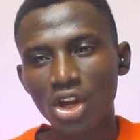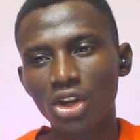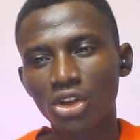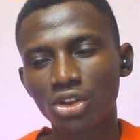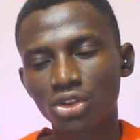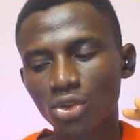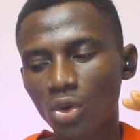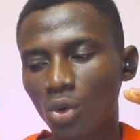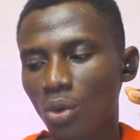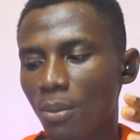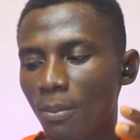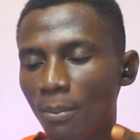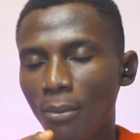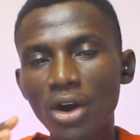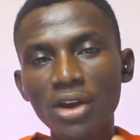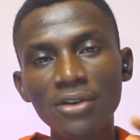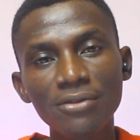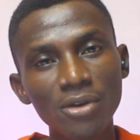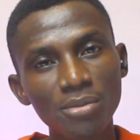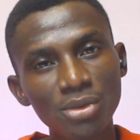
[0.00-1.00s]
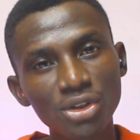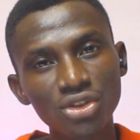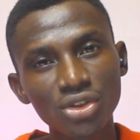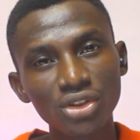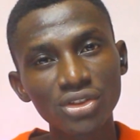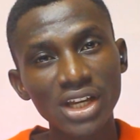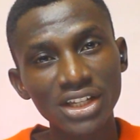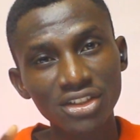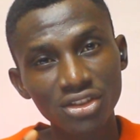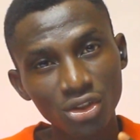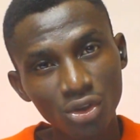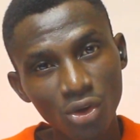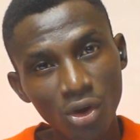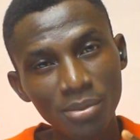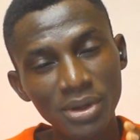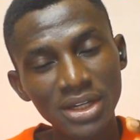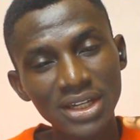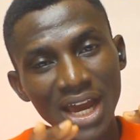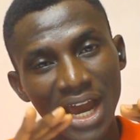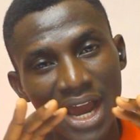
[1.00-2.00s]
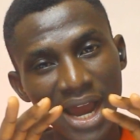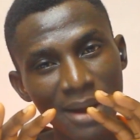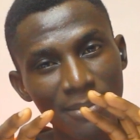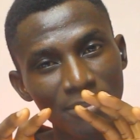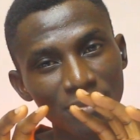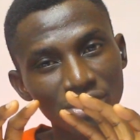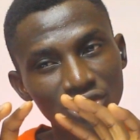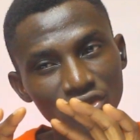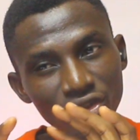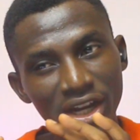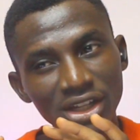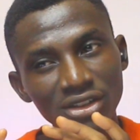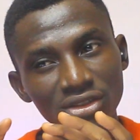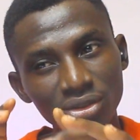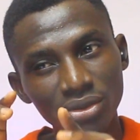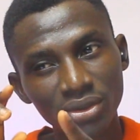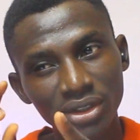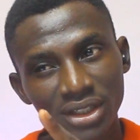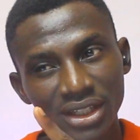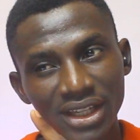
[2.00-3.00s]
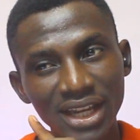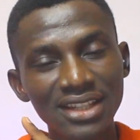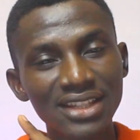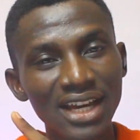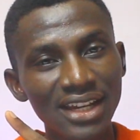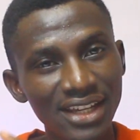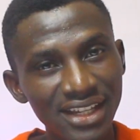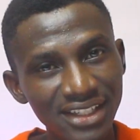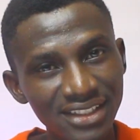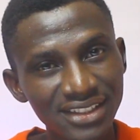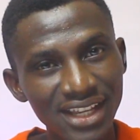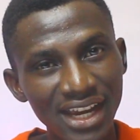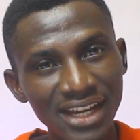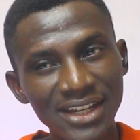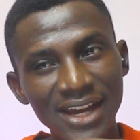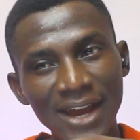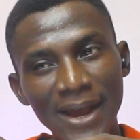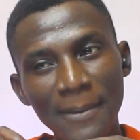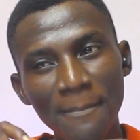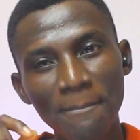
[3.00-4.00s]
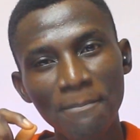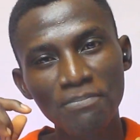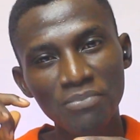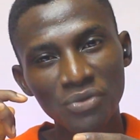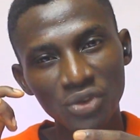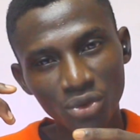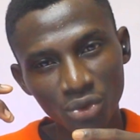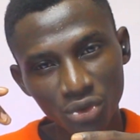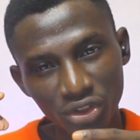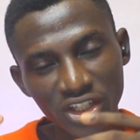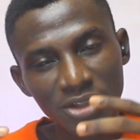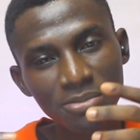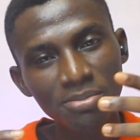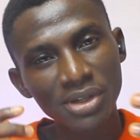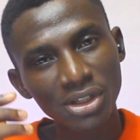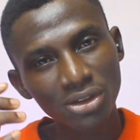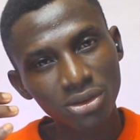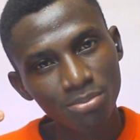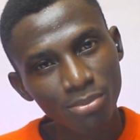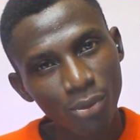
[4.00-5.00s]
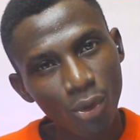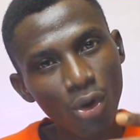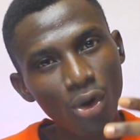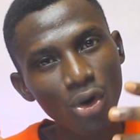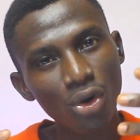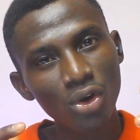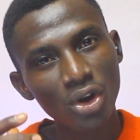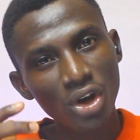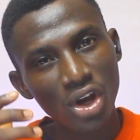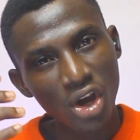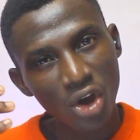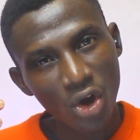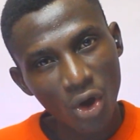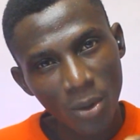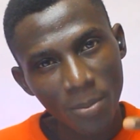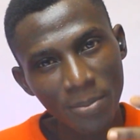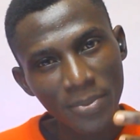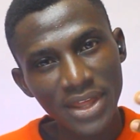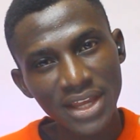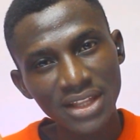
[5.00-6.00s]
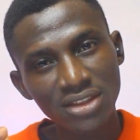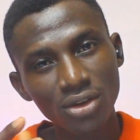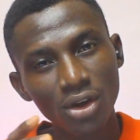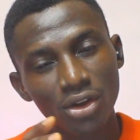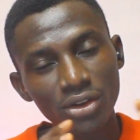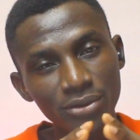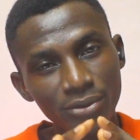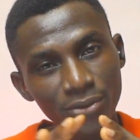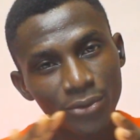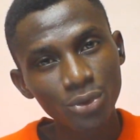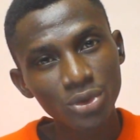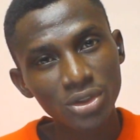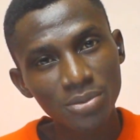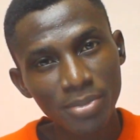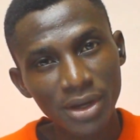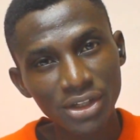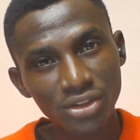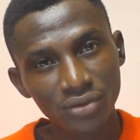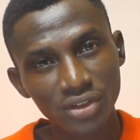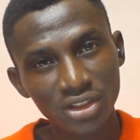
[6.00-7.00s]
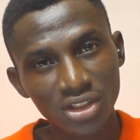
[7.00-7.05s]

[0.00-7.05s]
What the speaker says: So more information are still coming. I'm trying to get an insider to give me more update on the full specs of the